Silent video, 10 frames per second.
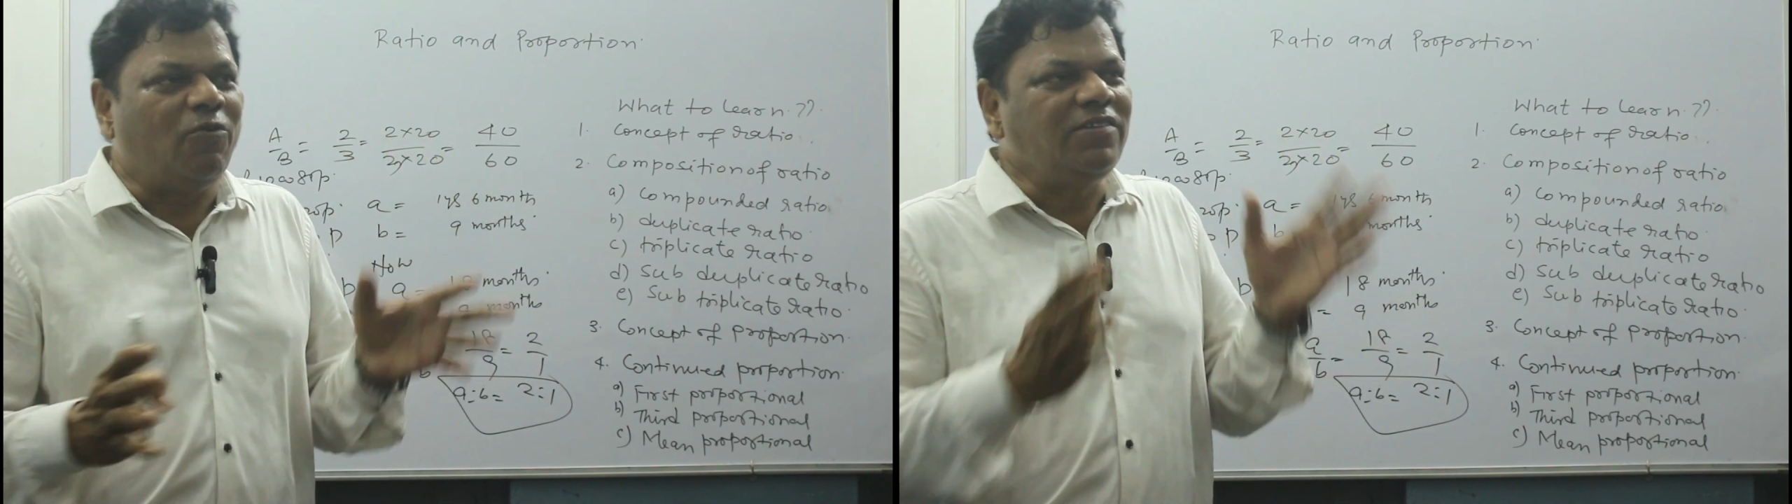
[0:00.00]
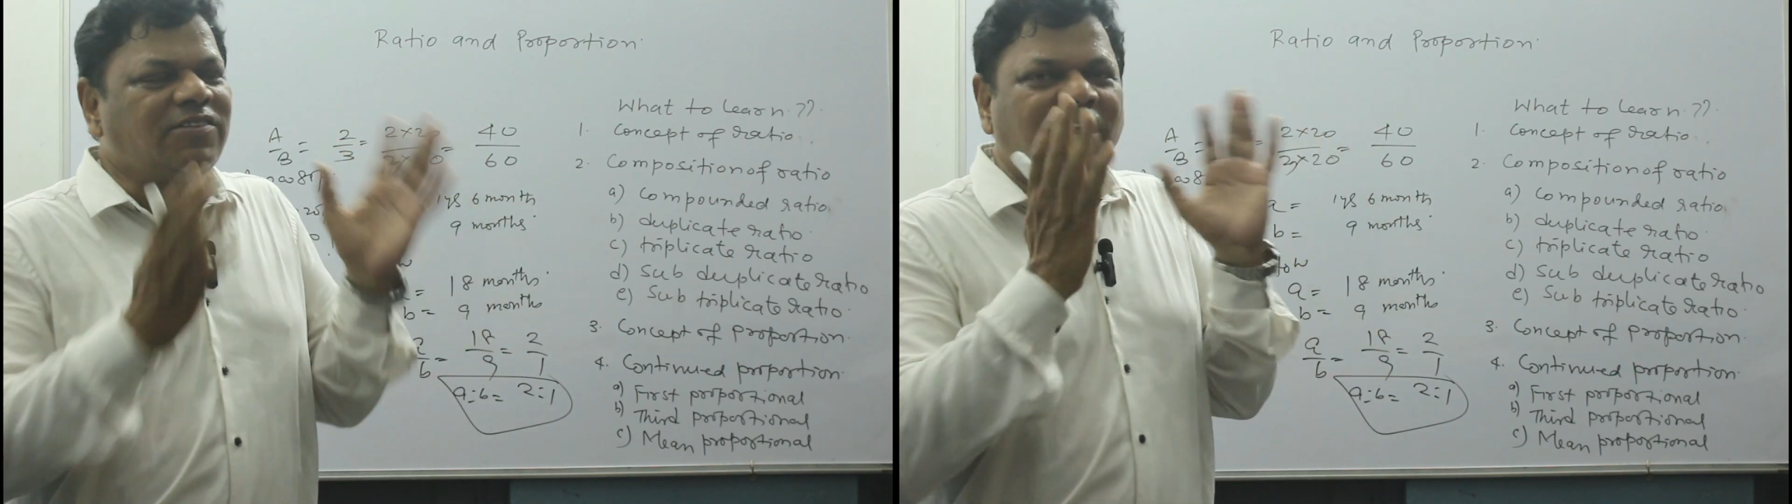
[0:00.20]

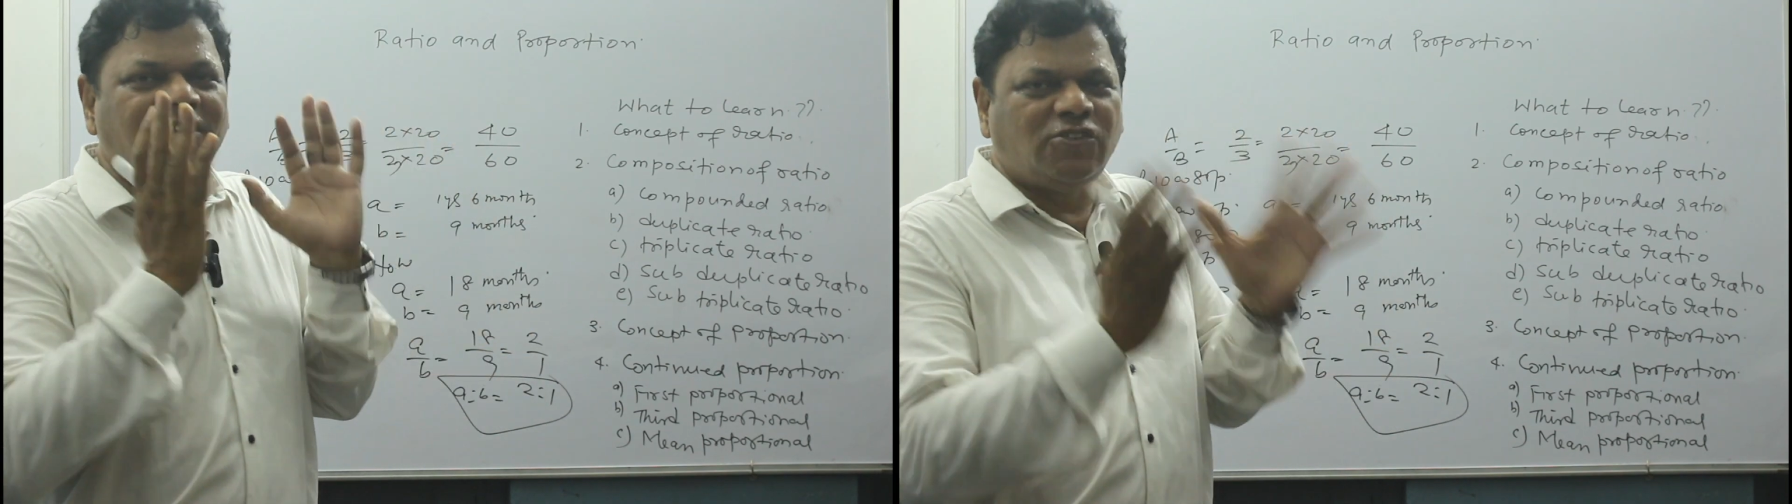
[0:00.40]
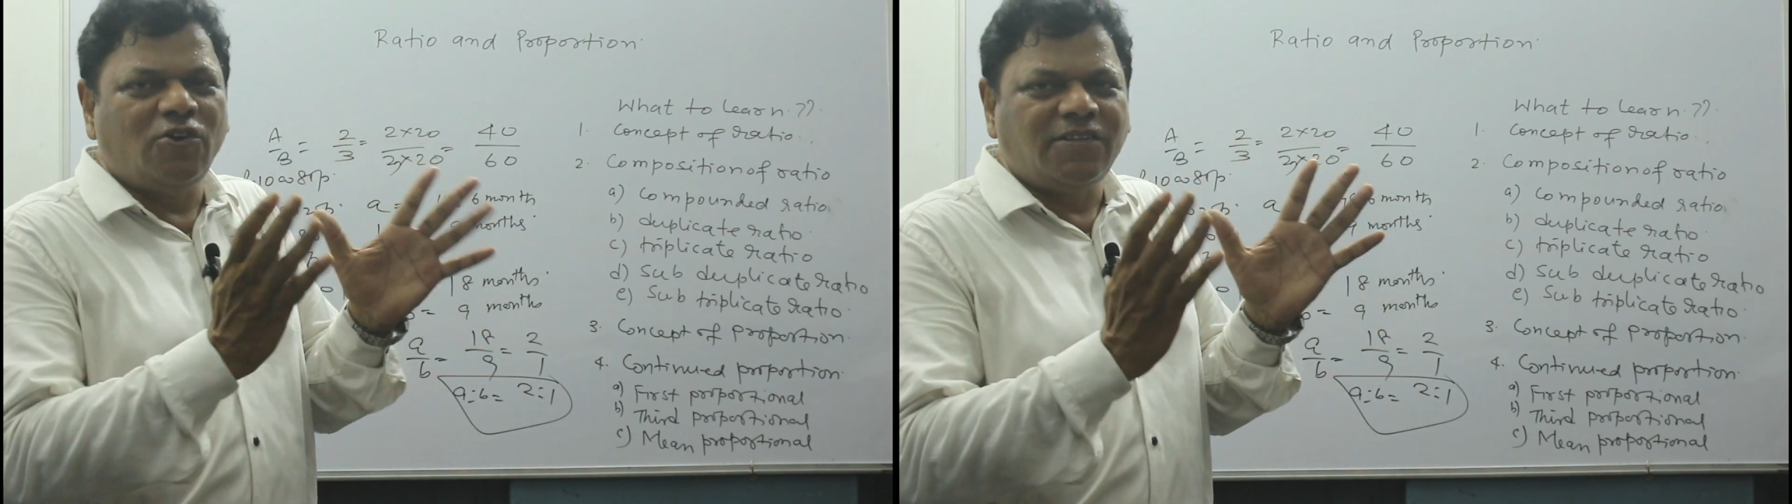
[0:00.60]
once
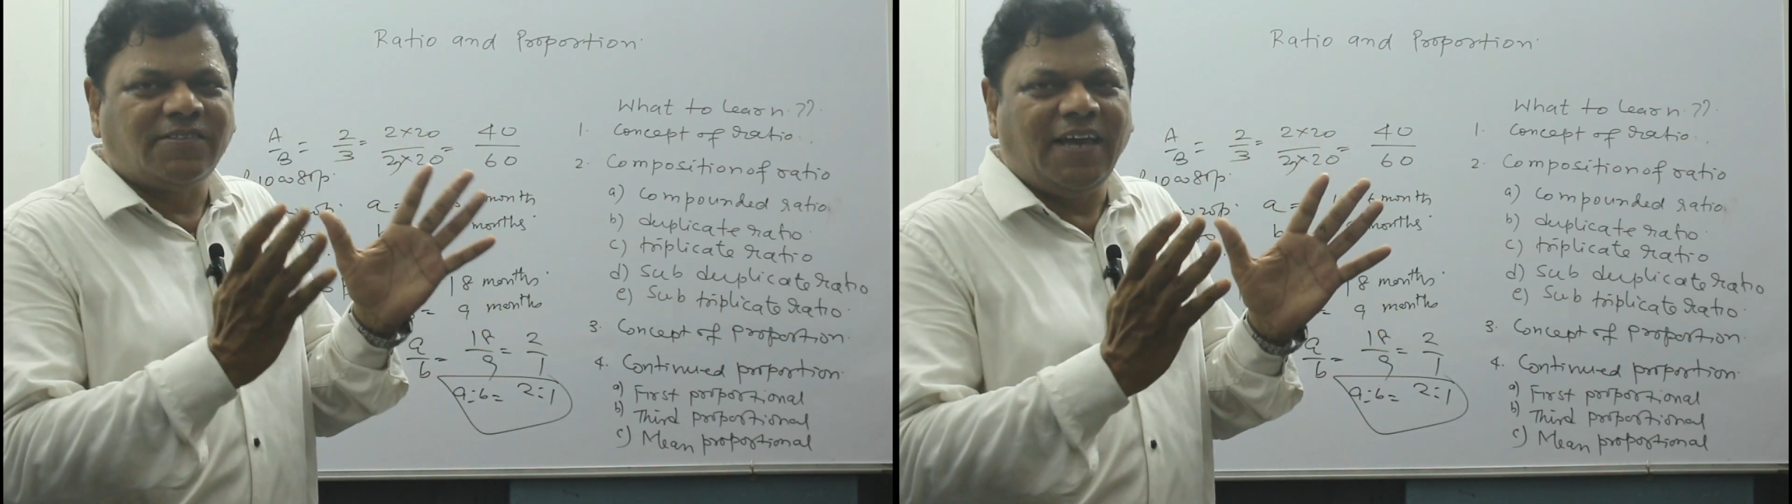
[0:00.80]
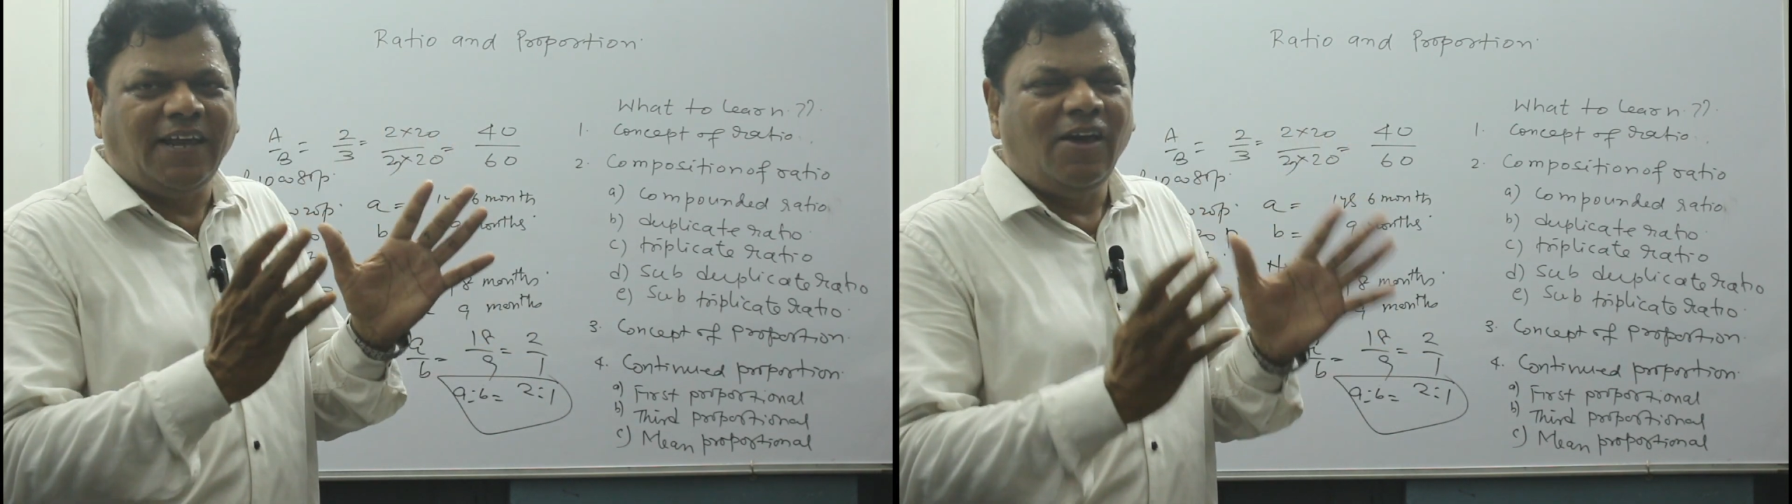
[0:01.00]
ratio
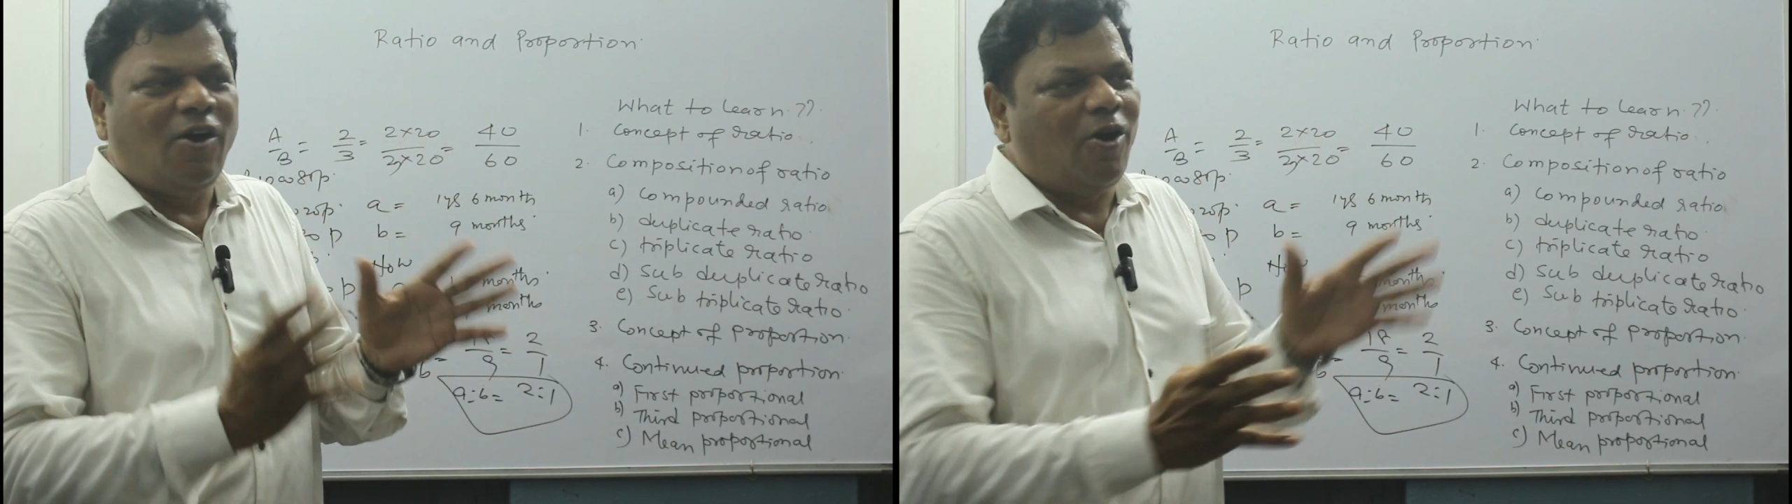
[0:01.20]
is there,